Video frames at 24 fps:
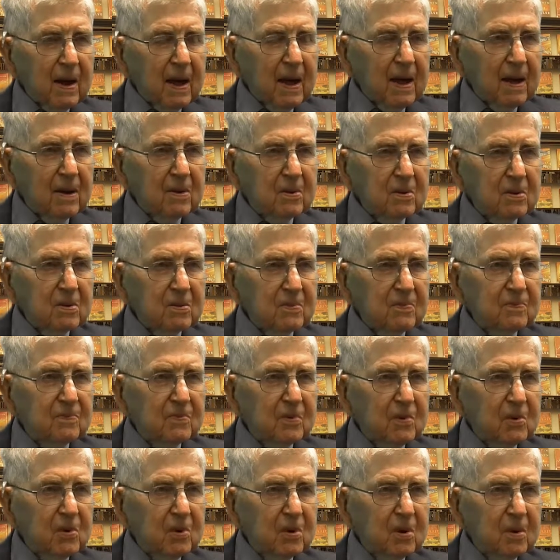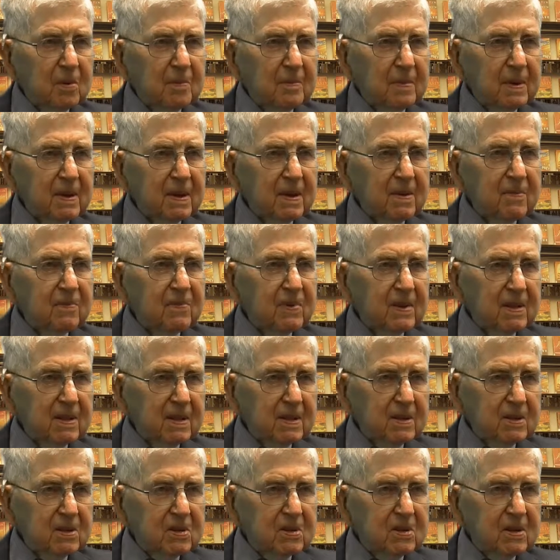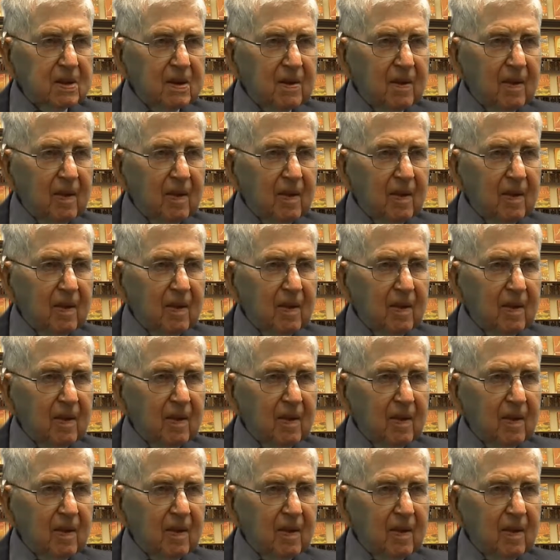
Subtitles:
how to form a village